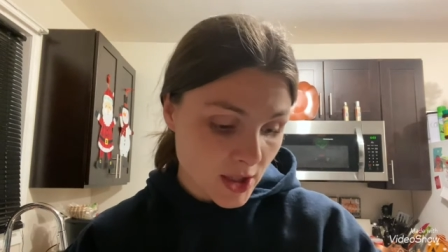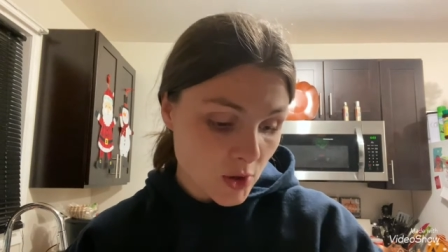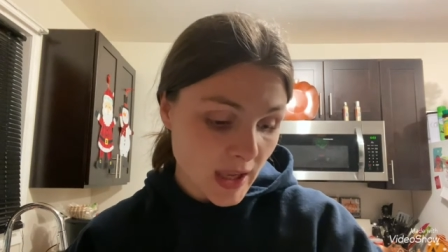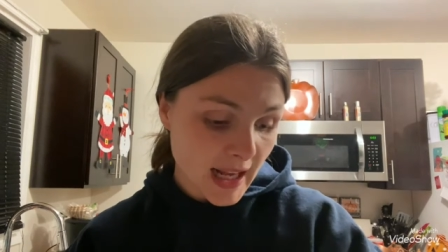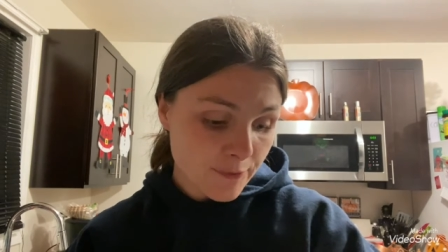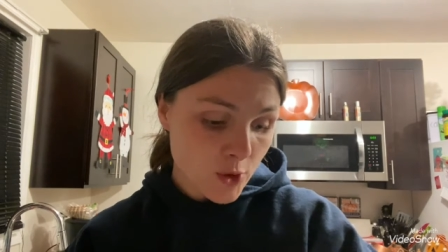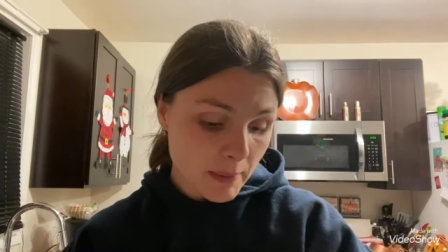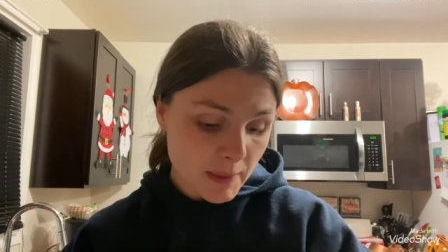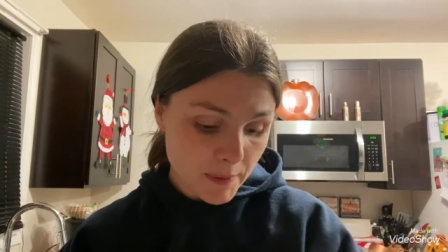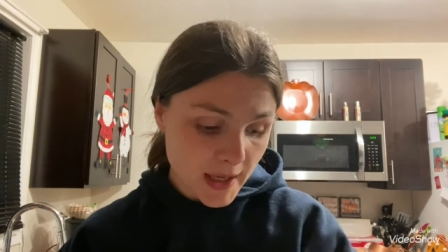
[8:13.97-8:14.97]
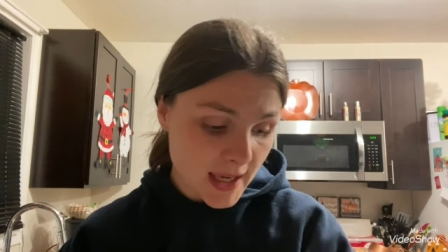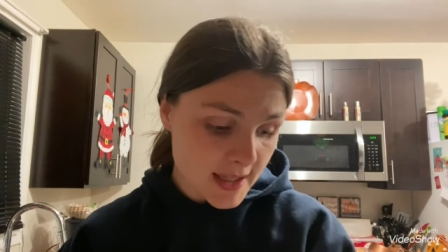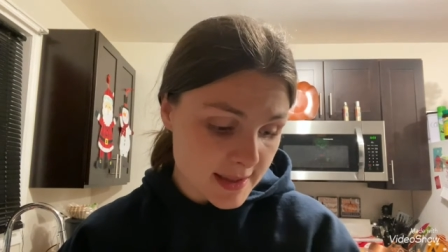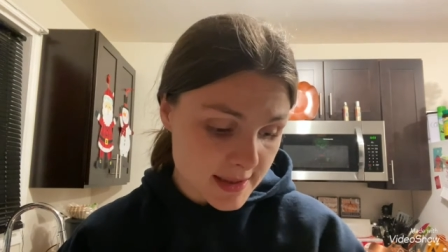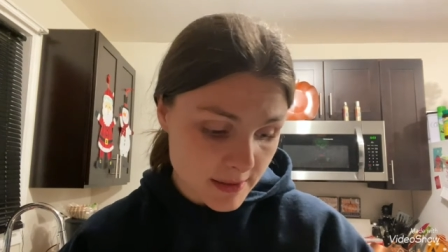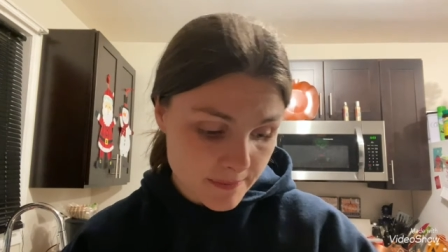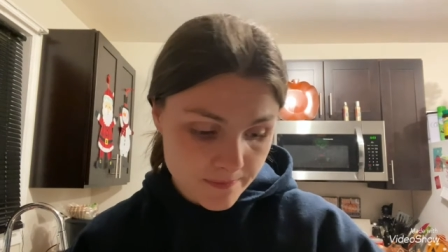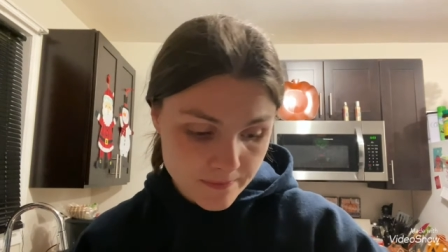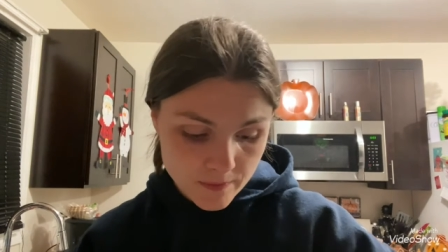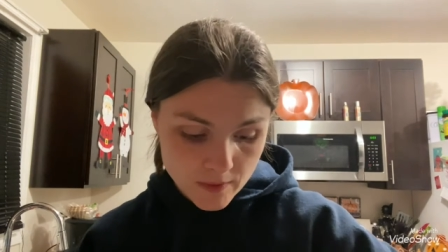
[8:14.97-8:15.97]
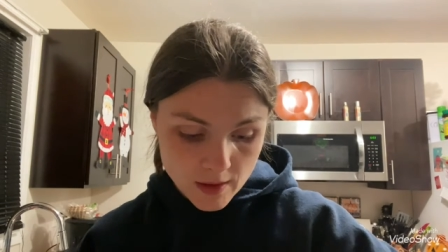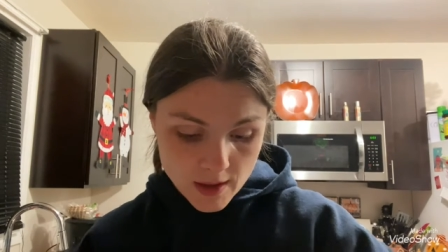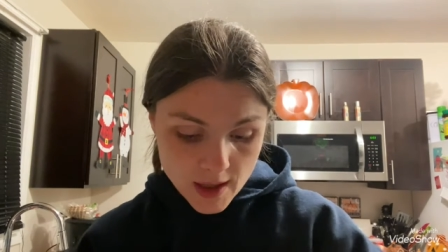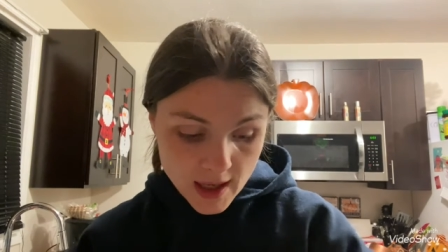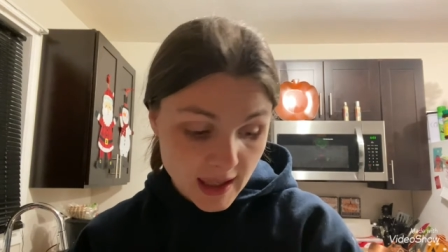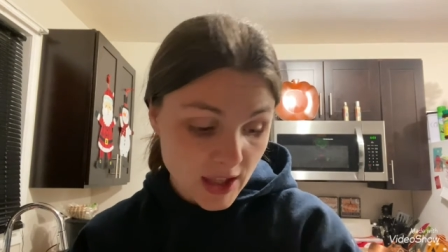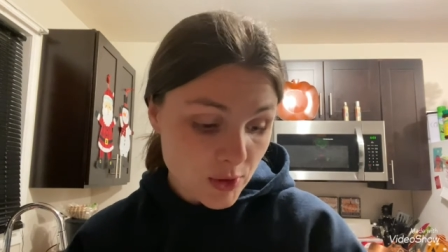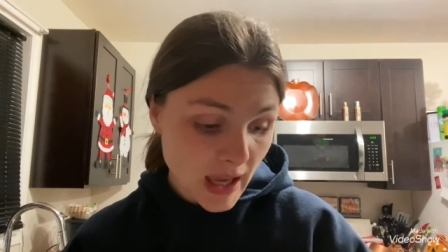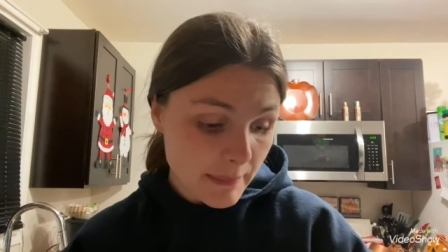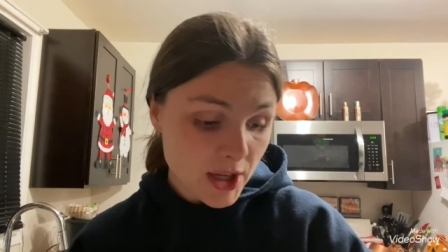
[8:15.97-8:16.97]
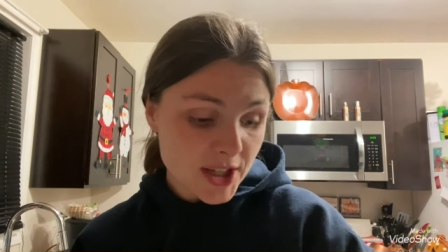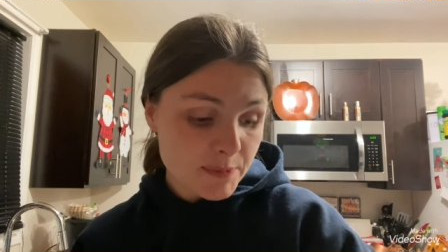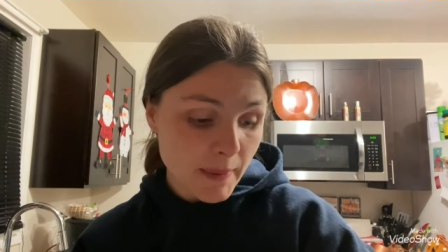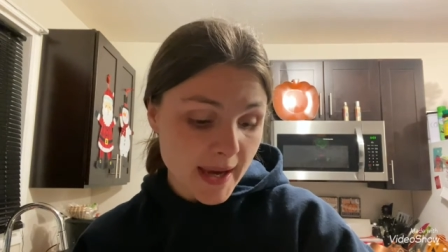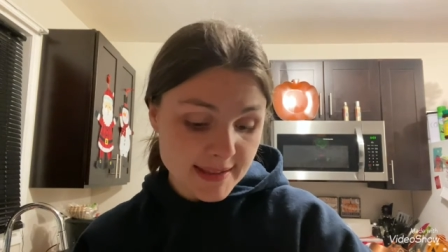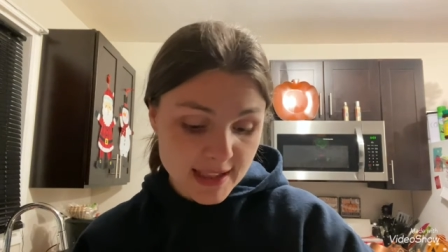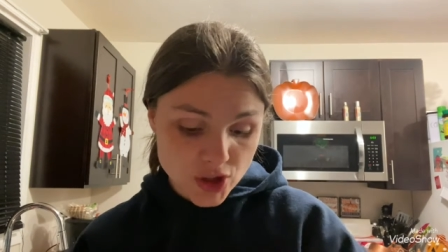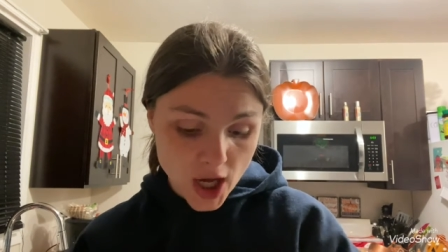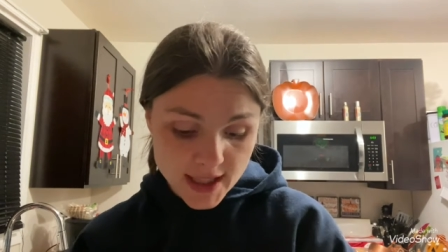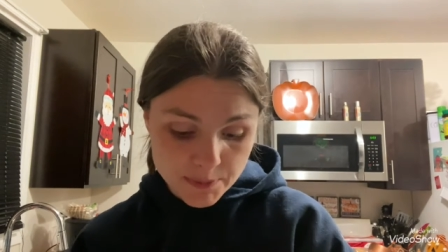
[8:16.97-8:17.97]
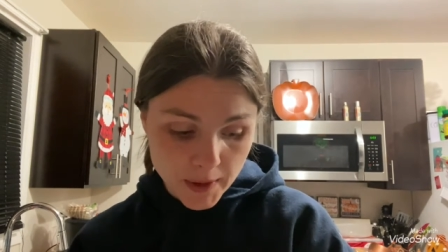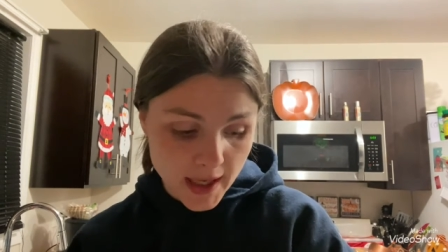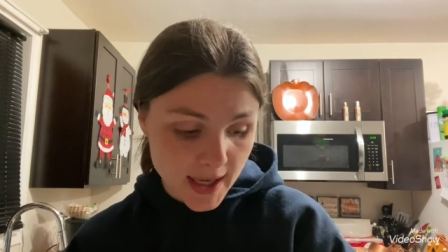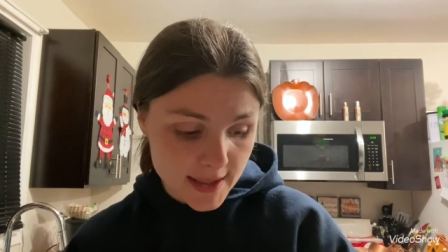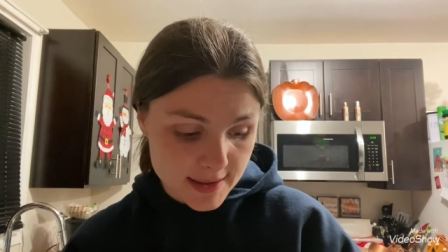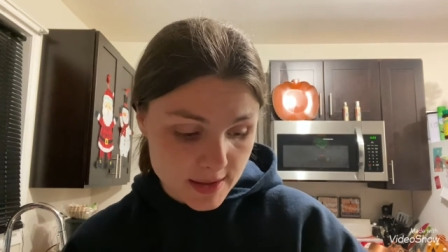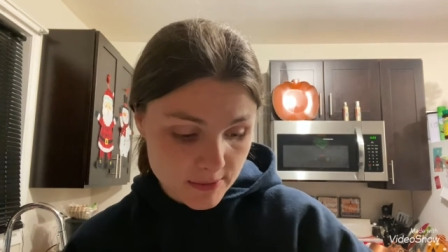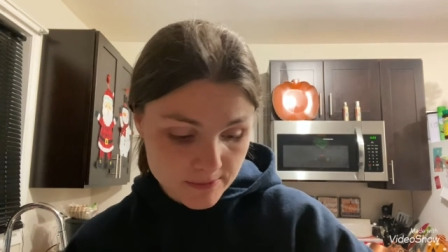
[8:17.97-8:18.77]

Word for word: Can you get it for me, please? Can you get me your spicy sauce, please?